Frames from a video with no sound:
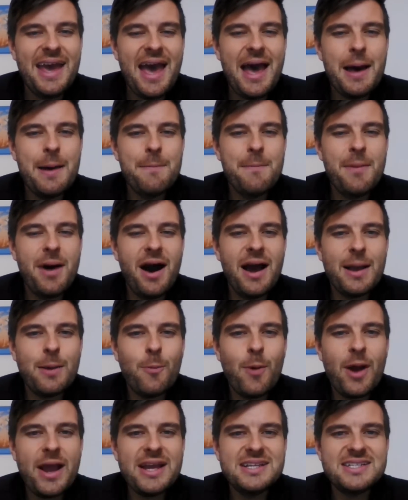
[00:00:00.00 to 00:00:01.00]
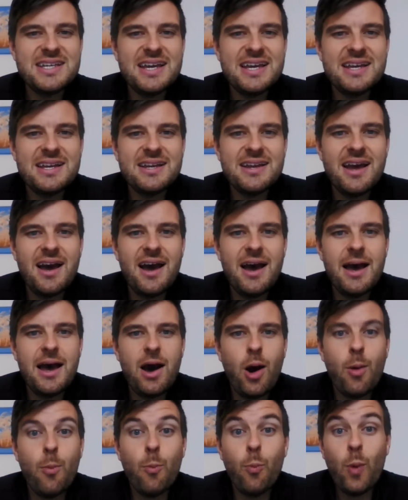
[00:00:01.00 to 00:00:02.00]
I weighed in
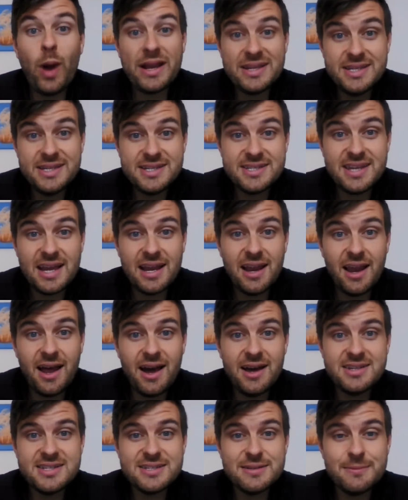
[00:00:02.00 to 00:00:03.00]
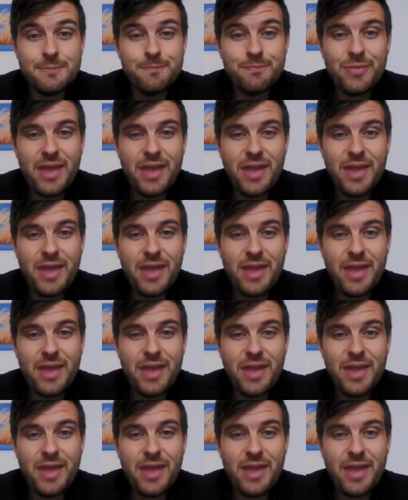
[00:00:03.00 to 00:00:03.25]
on Wednesday last,